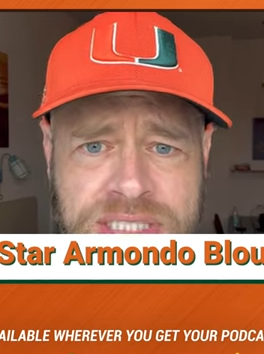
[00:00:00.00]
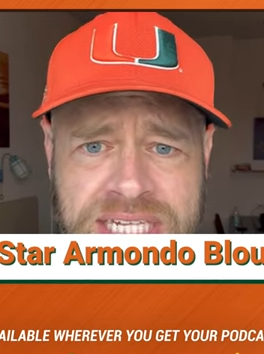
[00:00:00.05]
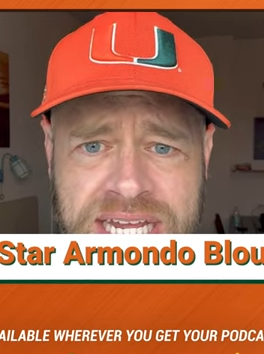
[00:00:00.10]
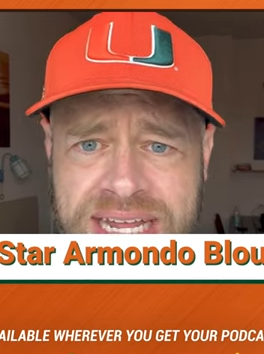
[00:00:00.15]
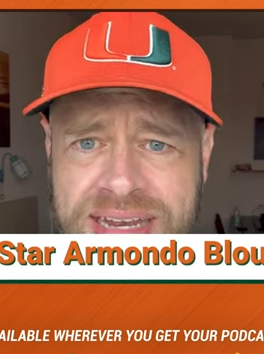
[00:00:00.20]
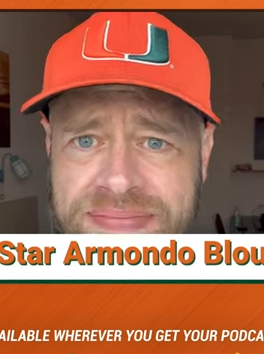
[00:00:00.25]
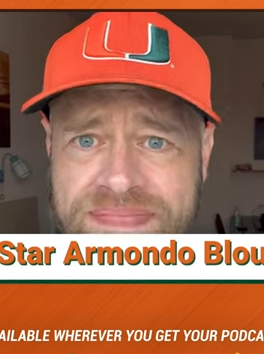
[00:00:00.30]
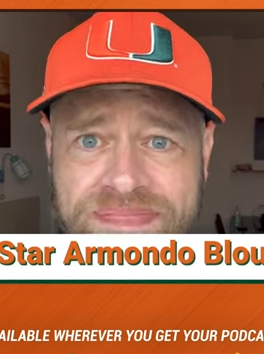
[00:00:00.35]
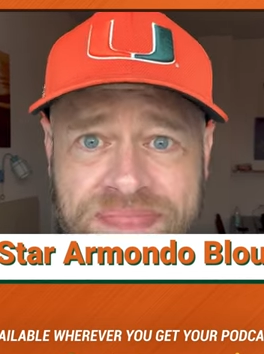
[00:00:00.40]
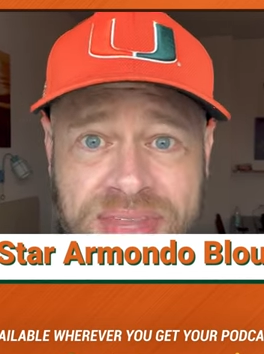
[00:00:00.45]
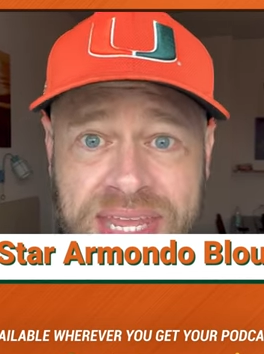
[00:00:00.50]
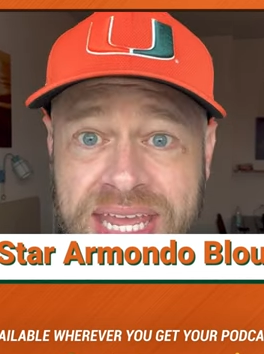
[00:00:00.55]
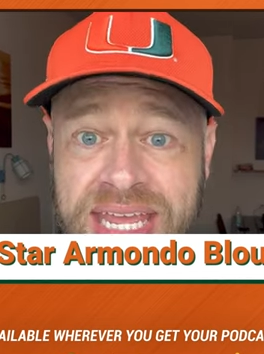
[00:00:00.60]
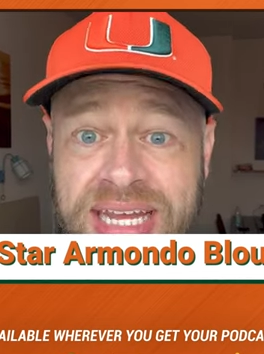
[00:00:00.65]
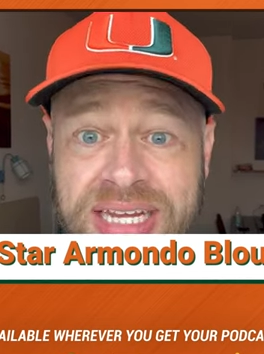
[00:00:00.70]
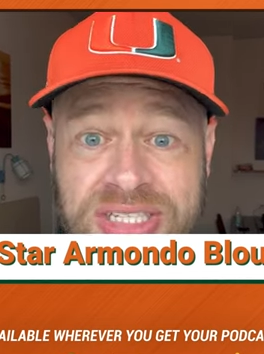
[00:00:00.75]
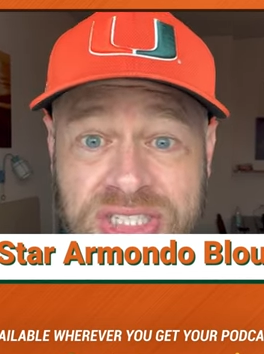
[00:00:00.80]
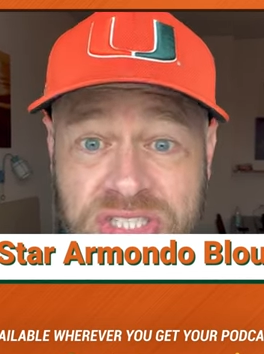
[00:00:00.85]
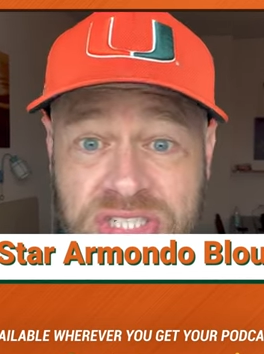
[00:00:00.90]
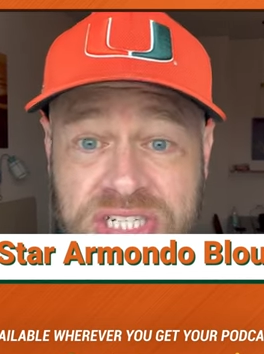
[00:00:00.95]
and he
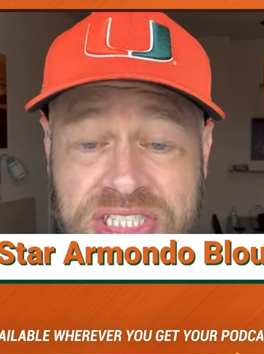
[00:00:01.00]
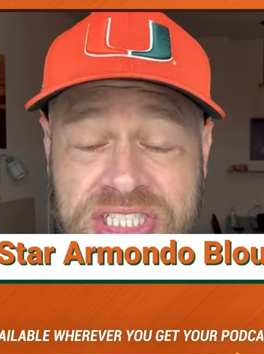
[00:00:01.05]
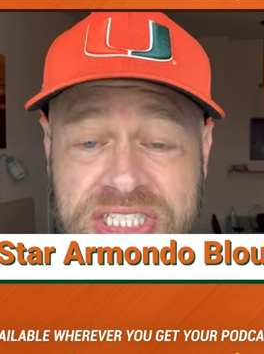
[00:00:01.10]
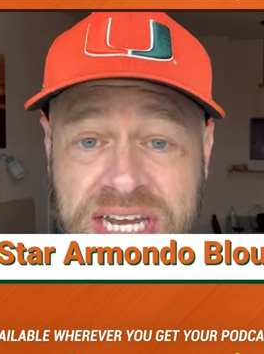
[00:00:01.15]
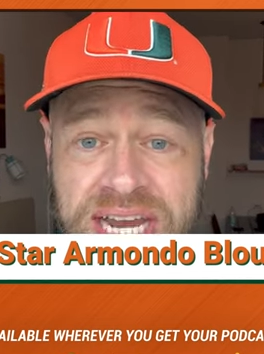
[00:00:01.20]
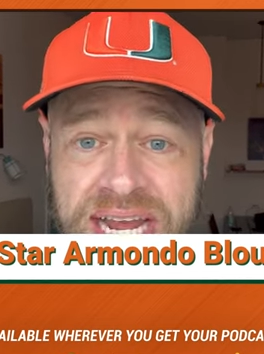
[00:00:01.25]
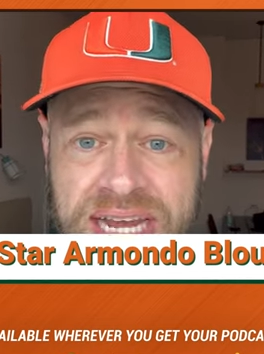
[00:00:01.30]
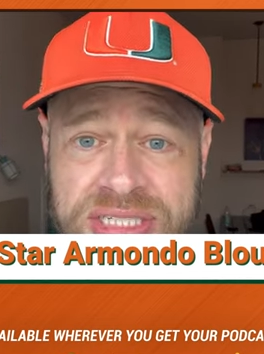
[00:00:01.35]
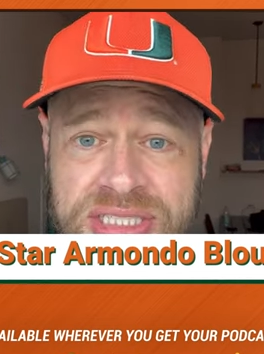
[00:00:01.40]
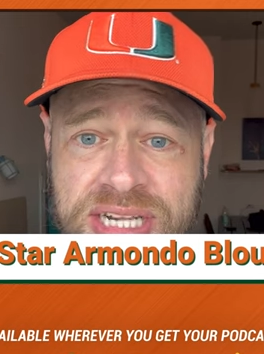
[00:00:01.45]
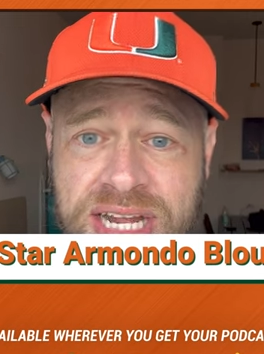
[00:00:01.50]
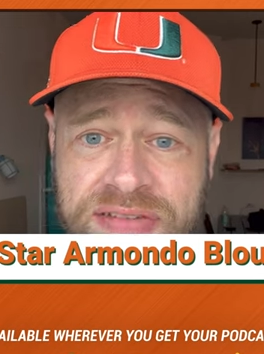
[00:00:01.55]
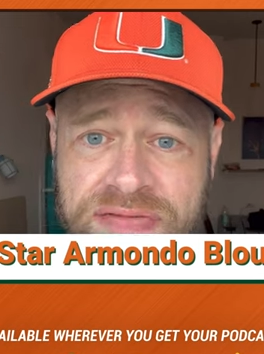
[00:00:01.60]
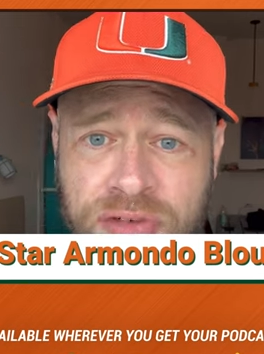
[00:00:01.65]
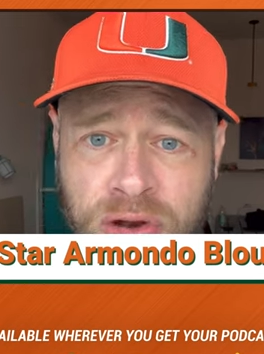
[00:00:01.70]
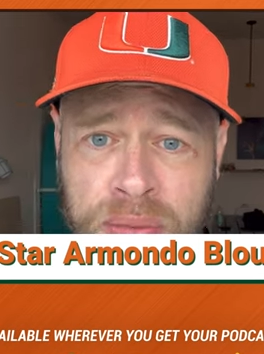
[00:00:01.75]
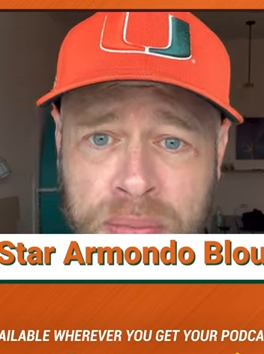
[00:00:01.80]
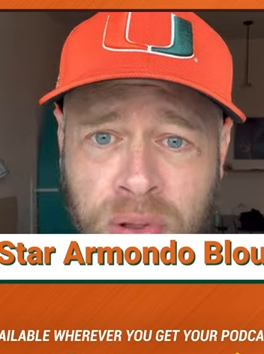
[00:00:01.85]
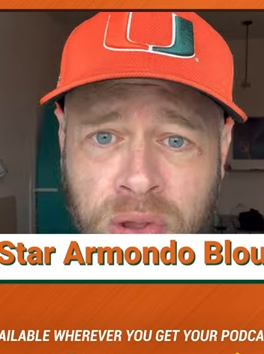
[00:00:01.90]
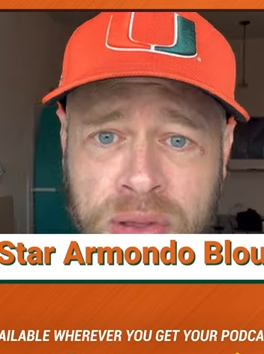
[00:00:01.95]
has just announced a
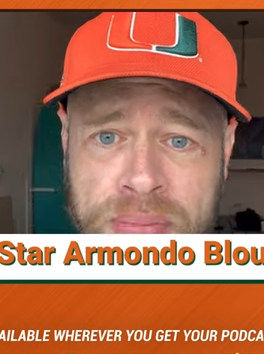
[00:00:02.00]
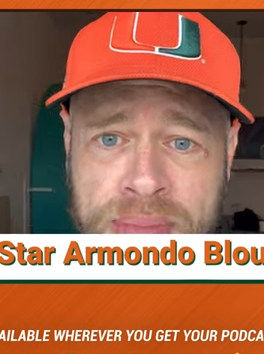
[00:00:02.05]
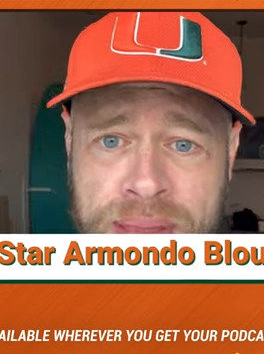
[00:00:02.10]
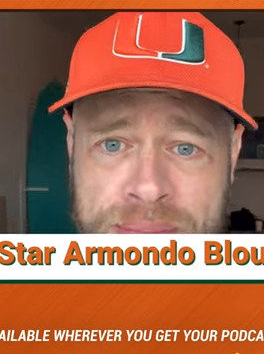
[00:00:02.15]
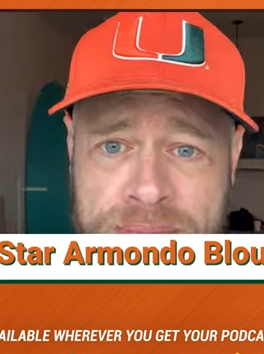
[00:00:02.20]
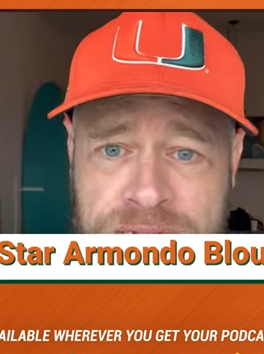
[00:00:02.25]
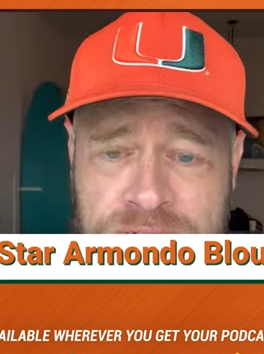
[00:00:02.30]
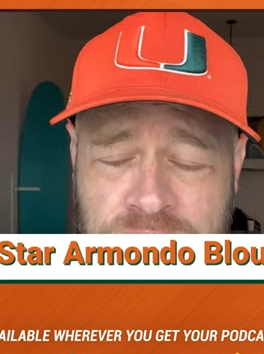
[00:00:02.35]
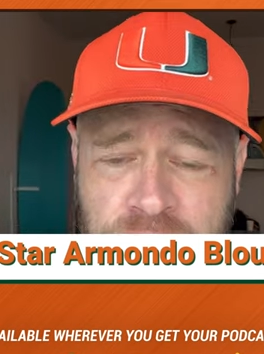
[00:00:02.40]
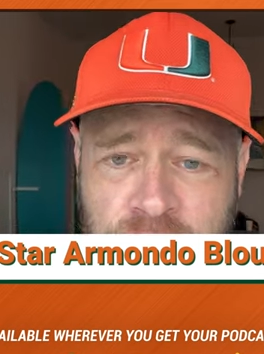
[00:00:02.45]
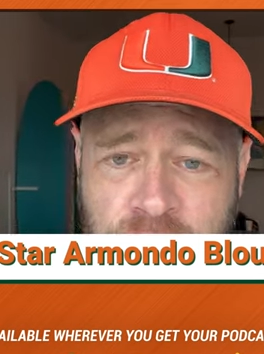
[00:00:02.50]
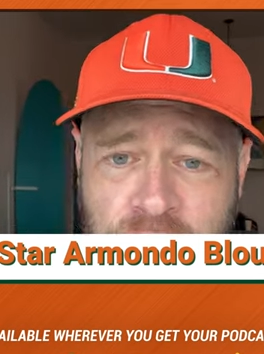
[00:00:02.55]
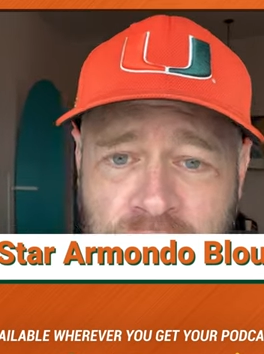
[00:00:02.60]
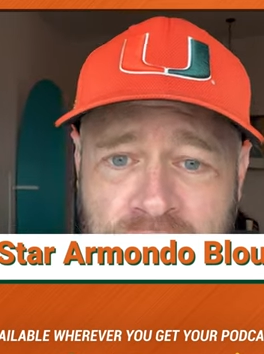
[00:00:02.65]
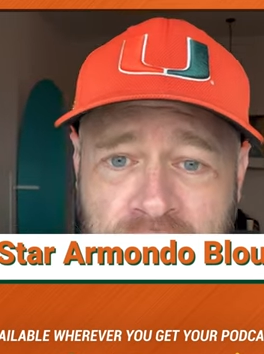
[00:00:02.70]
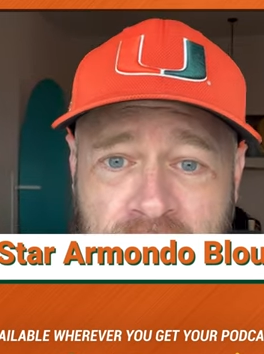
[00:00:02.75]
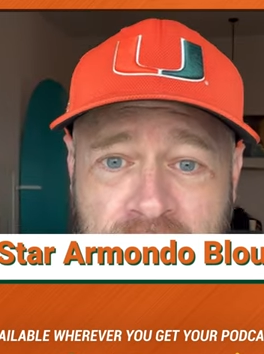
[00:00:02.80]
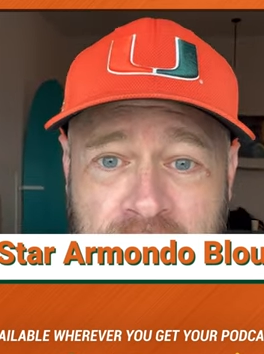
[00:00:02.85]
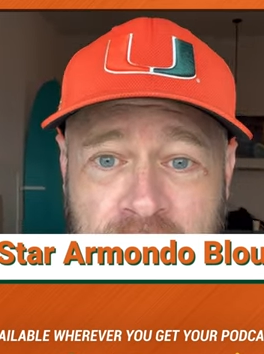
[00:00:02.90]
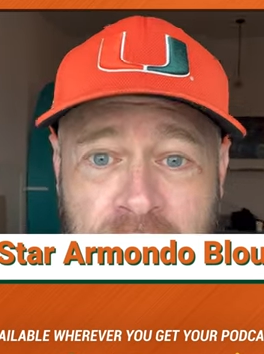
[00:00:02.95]
verbal commitment to
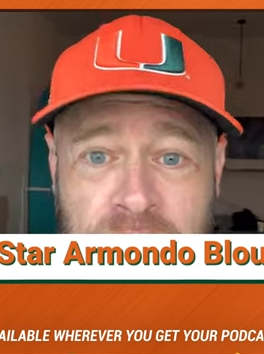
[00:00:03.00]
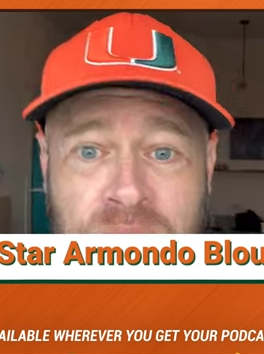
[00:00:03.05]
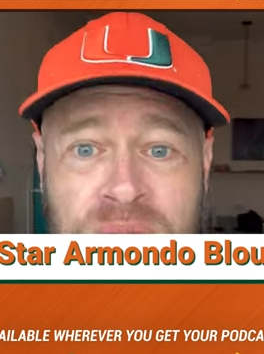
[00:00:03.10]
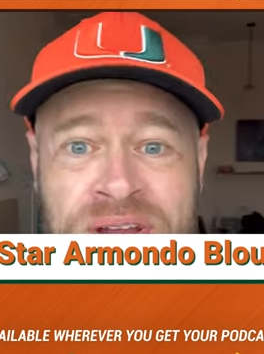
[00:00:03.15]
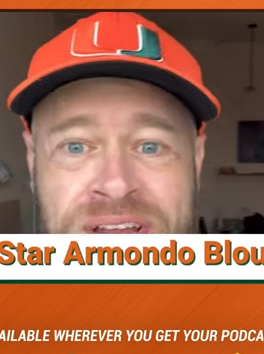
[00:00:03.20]
the U.